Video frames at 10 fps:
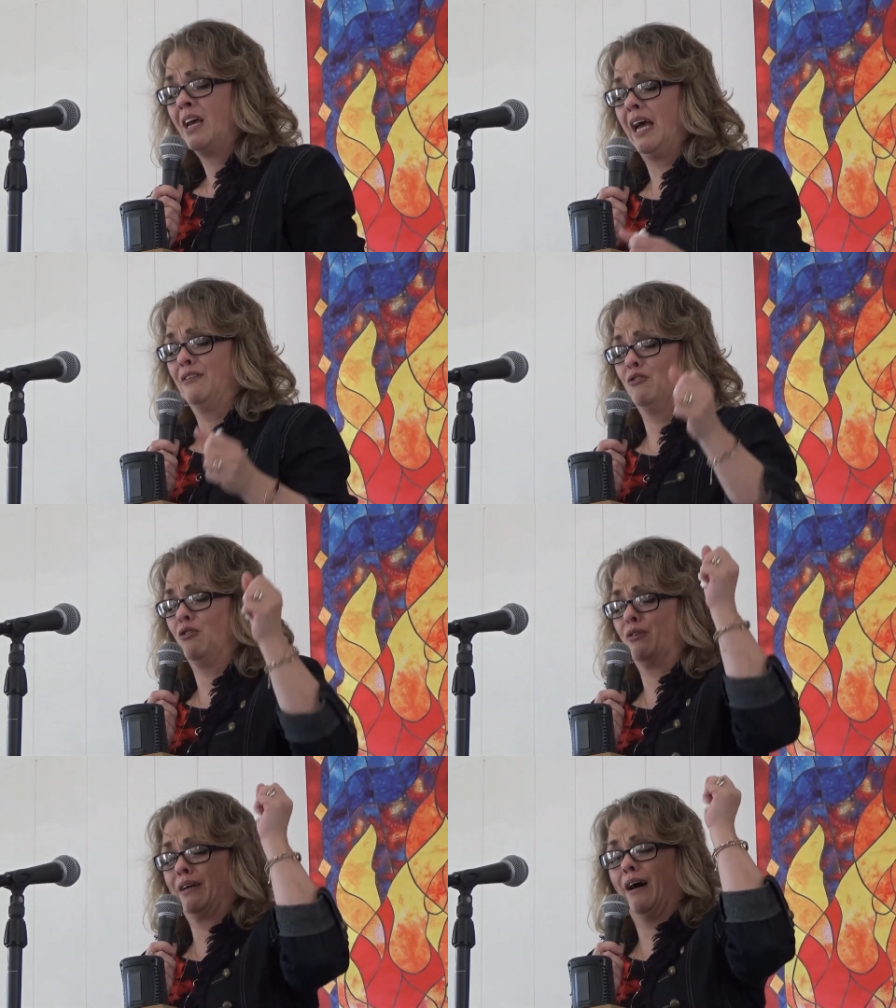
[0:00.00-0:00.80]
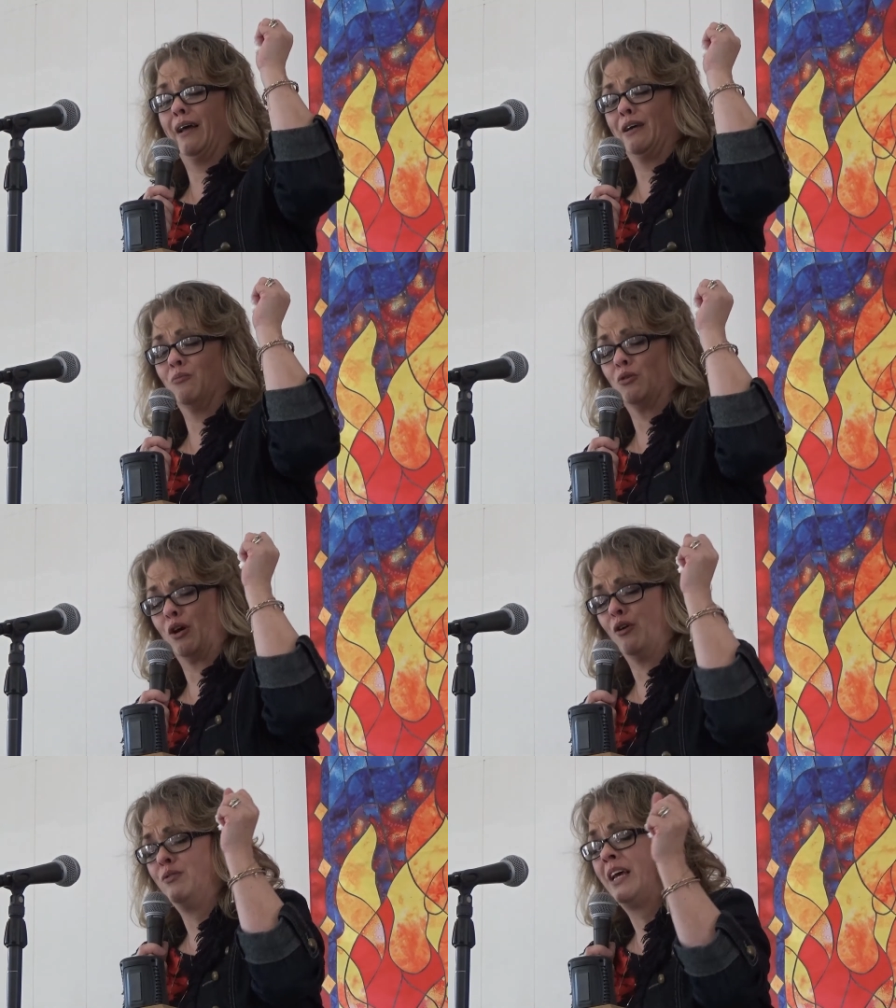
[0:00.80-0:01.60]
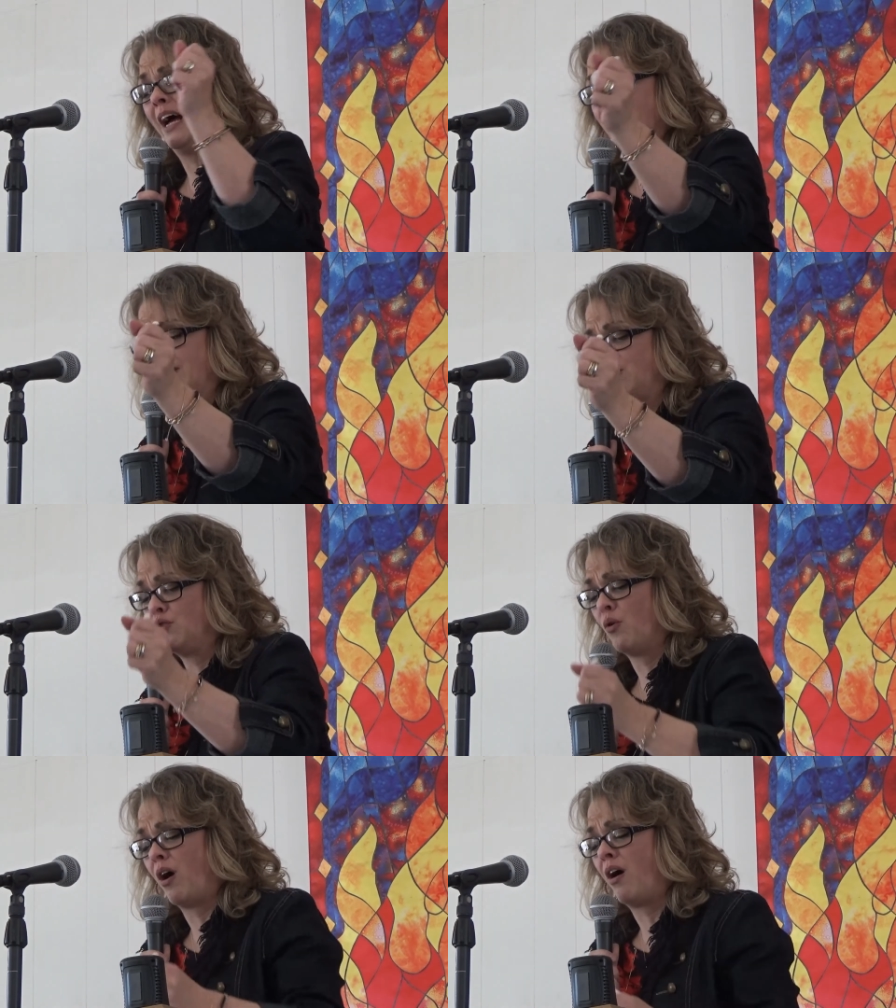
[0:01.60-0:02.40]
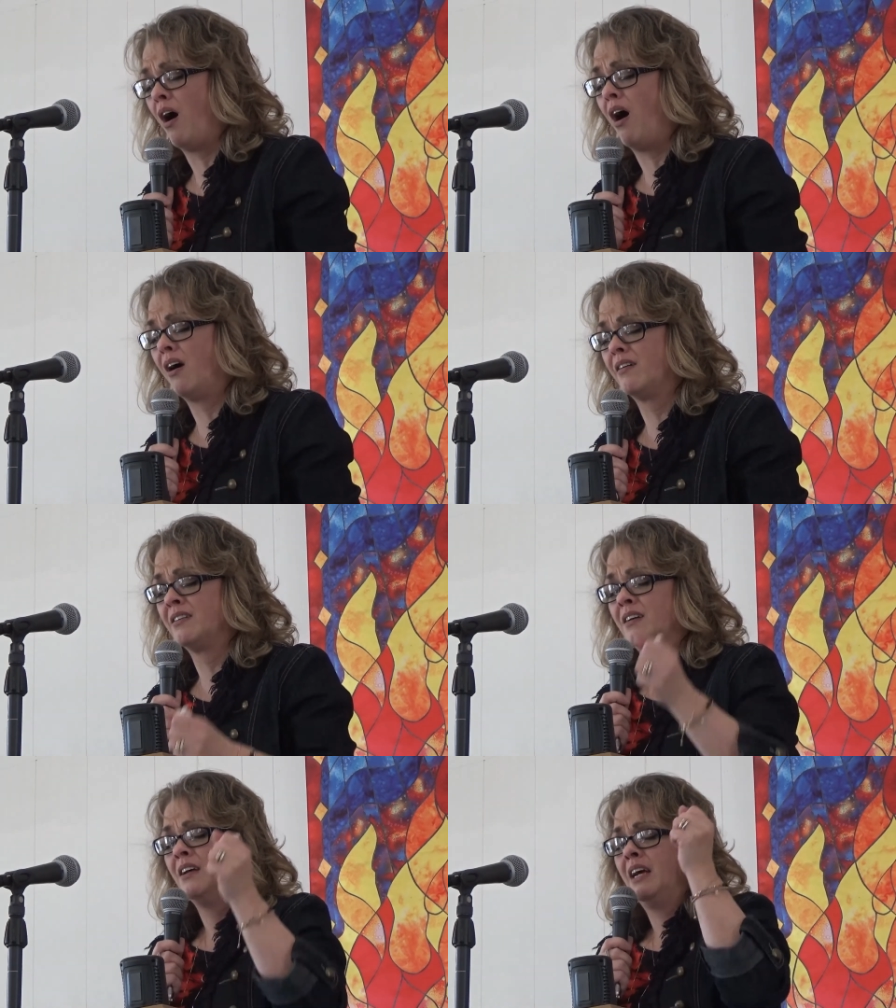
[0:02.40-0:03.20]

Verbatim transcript: And Lord God, it will go down into our heart